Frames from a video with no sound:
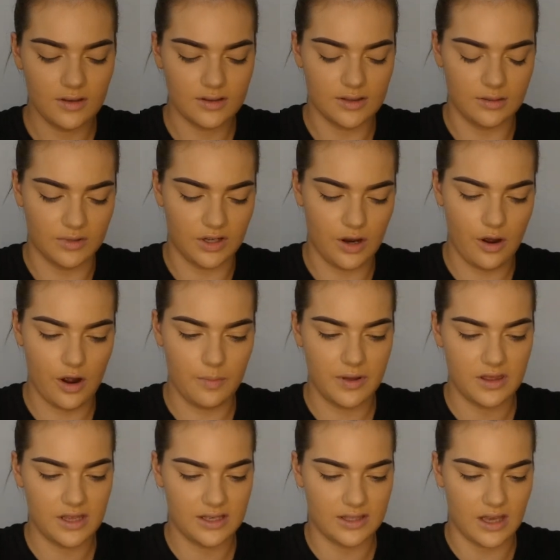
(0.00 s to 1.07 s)
So I'm going to
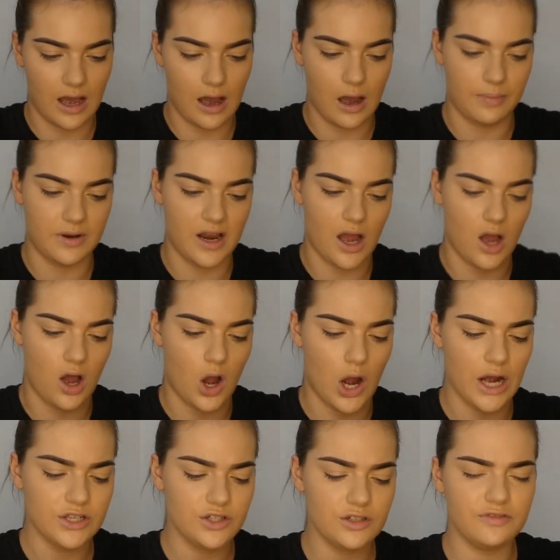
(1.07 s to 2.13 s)
open this up. Now,
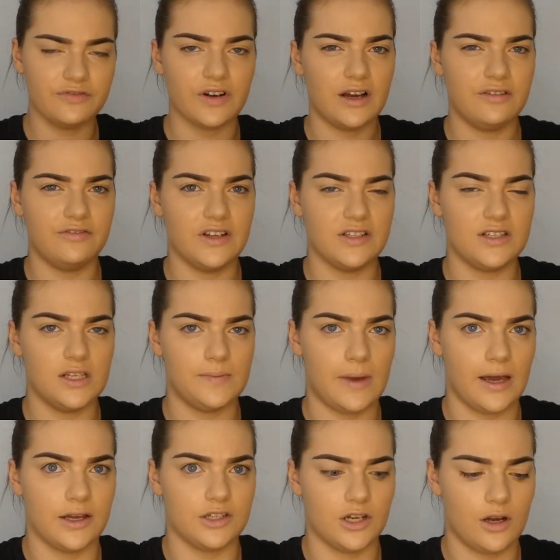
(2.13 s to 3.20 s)
I do find Fenty's
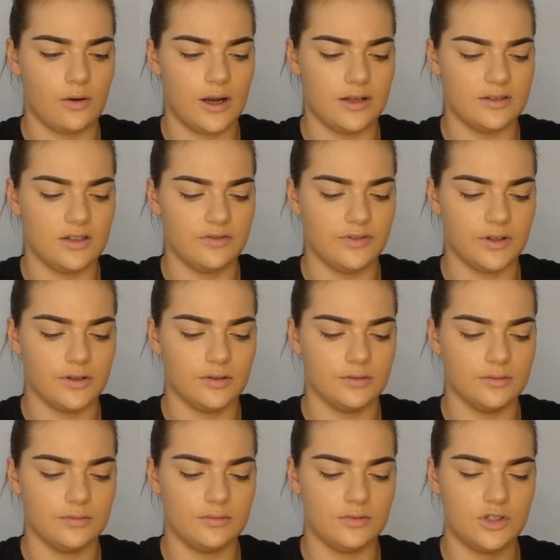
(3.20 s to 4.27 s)
packaging quite
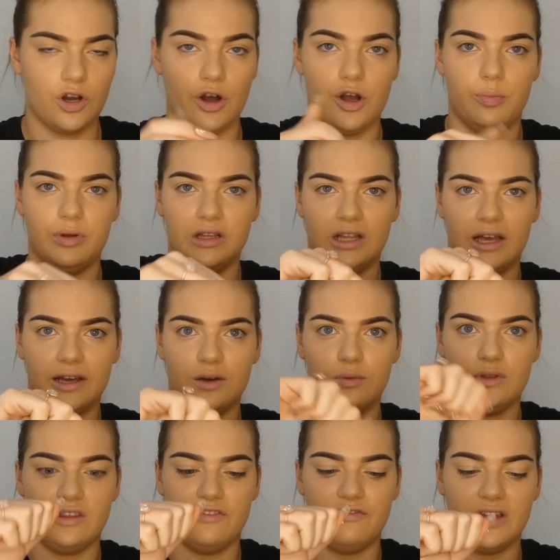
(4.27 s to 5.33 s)
difficult to open like
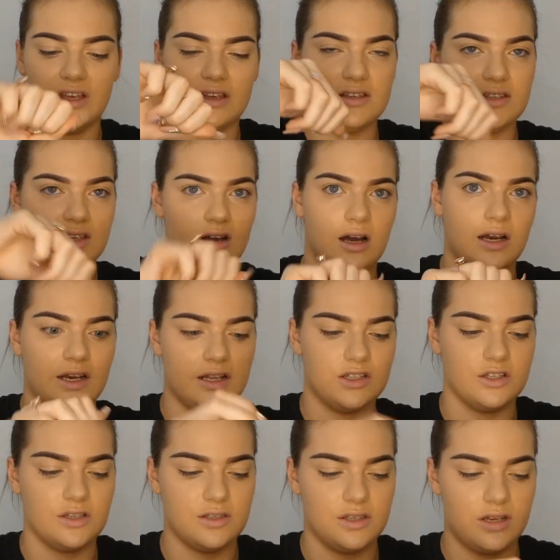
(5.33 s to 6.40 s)
with your fingers. You kind of need
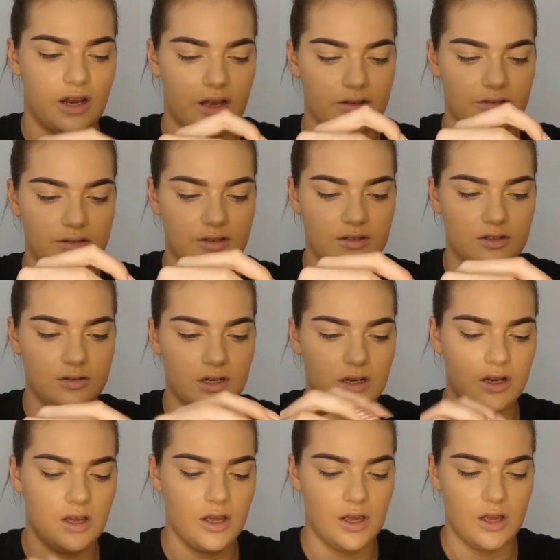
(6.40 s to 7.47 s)
to use your nails to do
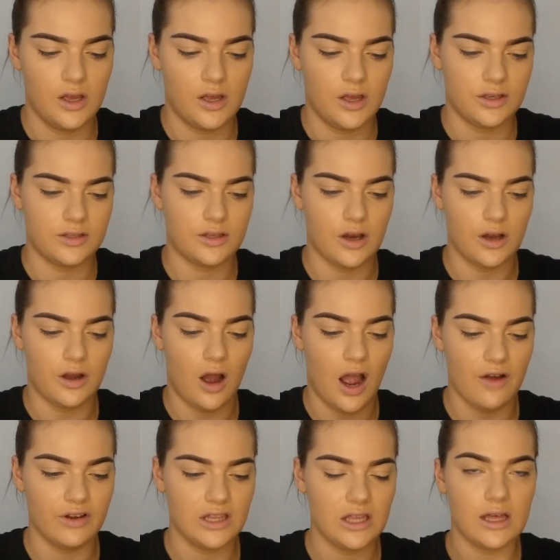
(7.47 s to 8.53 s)
it. So
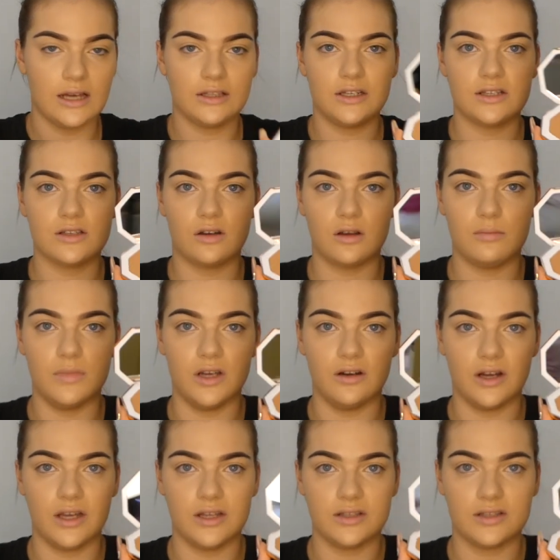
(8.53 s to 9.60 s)
I really like that it's got a
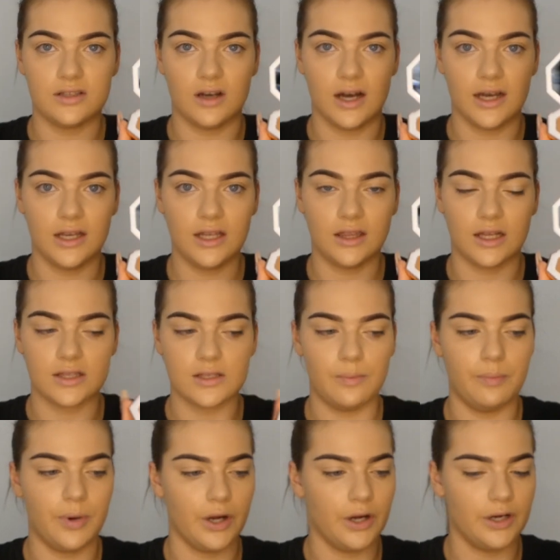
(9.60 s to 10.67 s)
mirror inside it. That's a
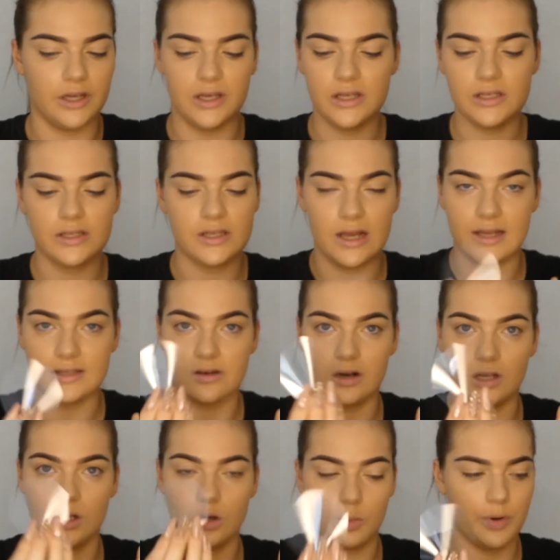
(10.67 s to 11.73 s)
bonus. And it's got
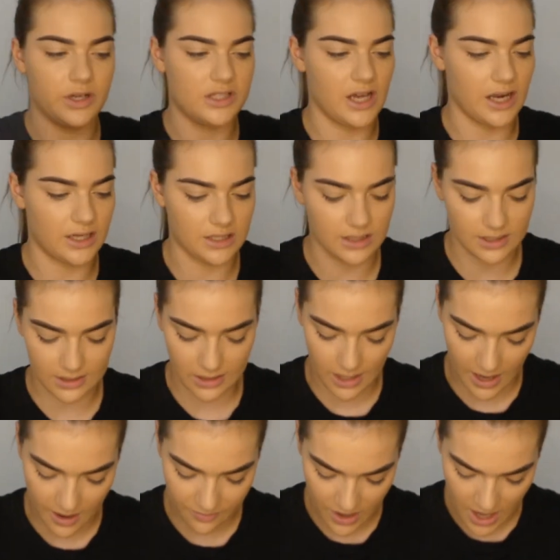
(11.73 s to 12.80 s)
a little protector
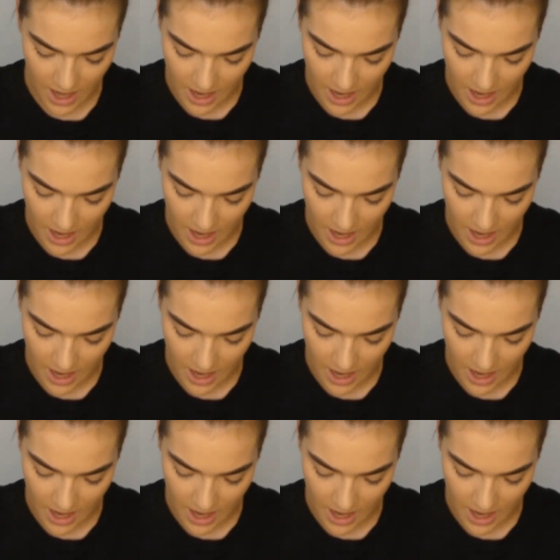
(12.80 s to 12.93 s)
sleeve.